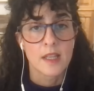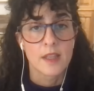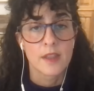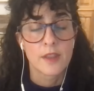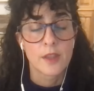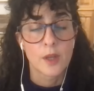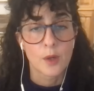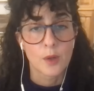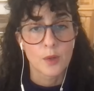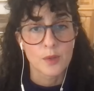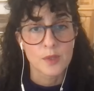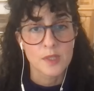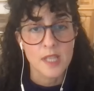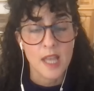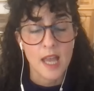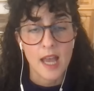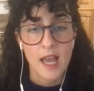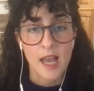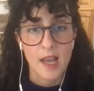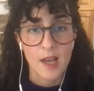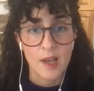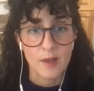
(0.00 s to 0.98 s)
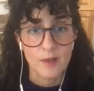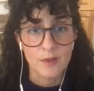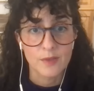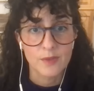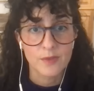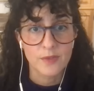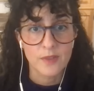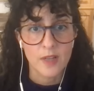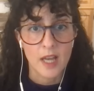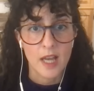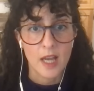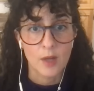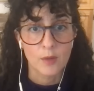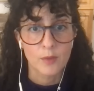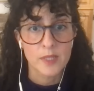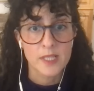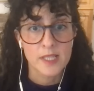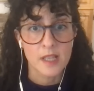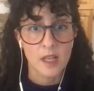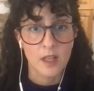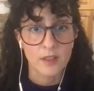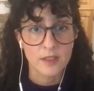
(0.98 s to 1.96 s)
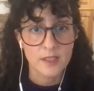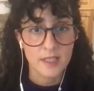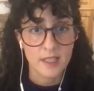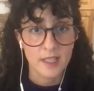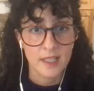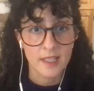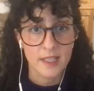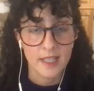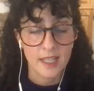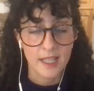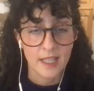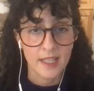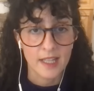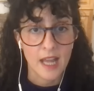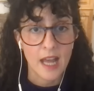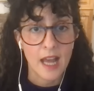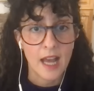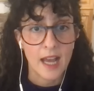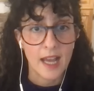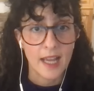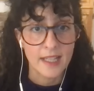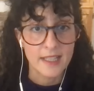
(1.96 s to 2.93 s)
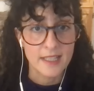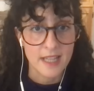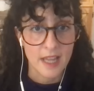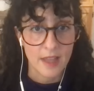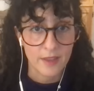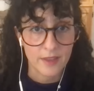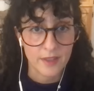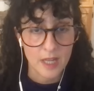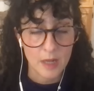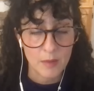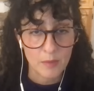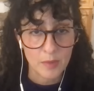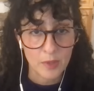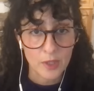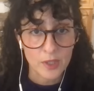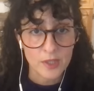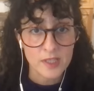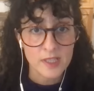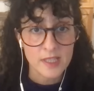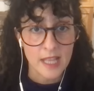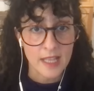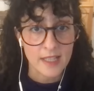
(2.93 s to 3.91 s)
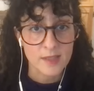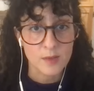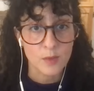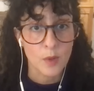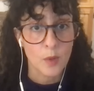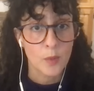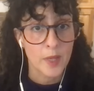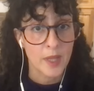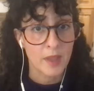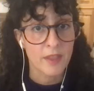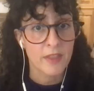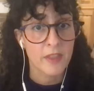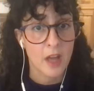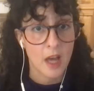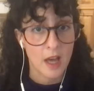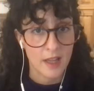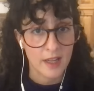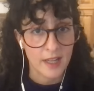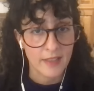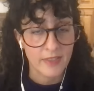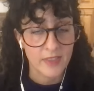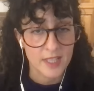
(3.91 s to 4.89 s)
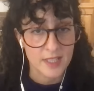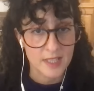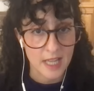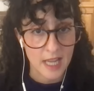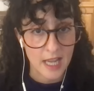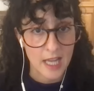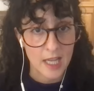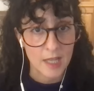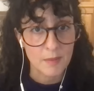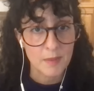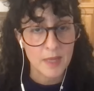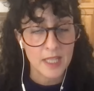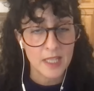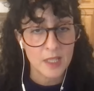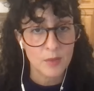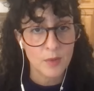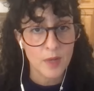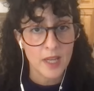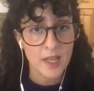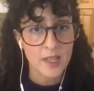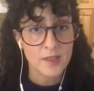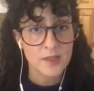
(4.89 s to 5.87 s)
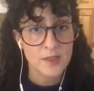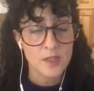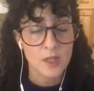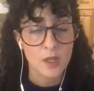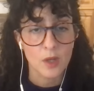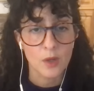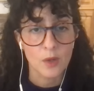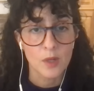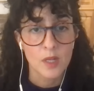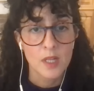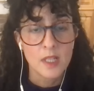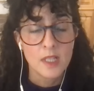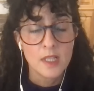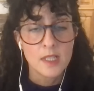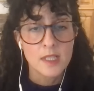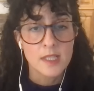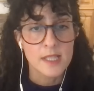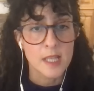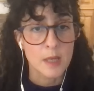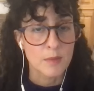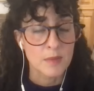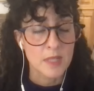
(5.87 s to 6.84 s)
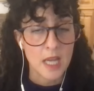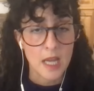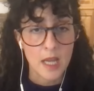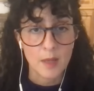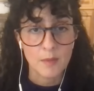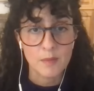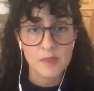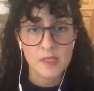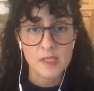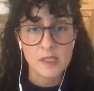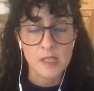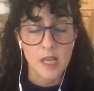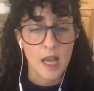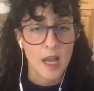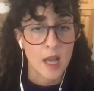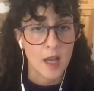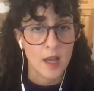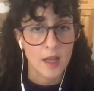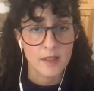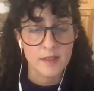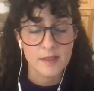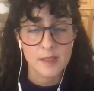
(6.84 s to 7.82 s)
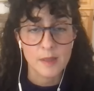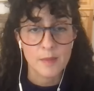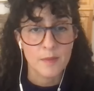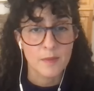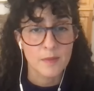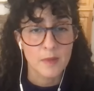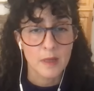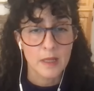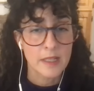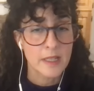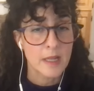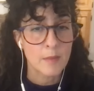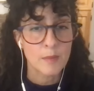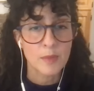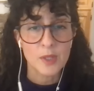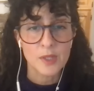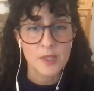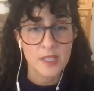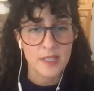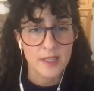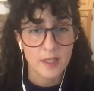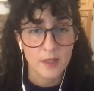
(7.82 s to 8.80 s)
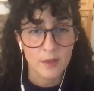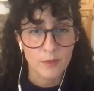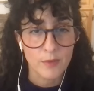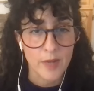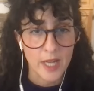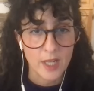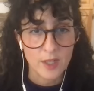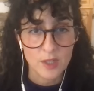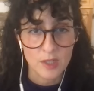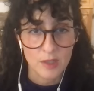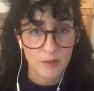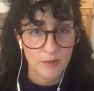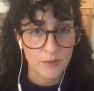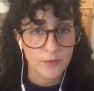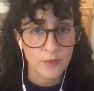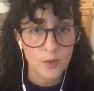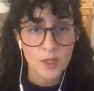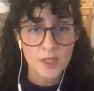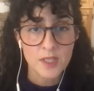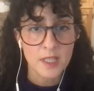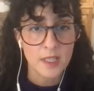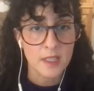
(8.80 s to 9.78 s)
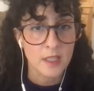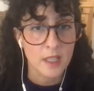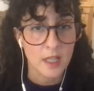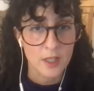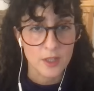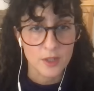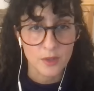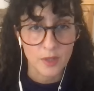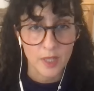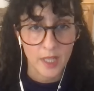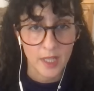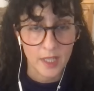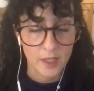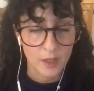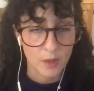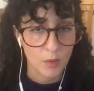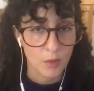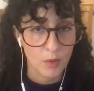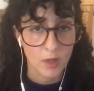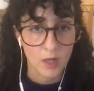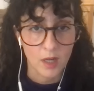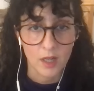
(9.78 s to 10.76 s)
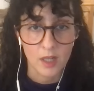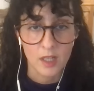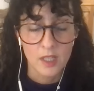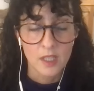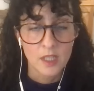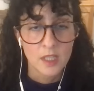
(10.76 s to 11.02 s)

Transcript: those have uh, resulted in high death numbers. That's what we thought at the time, anyway. So sometimes uh, some uh, numbers in the range of 1,400 or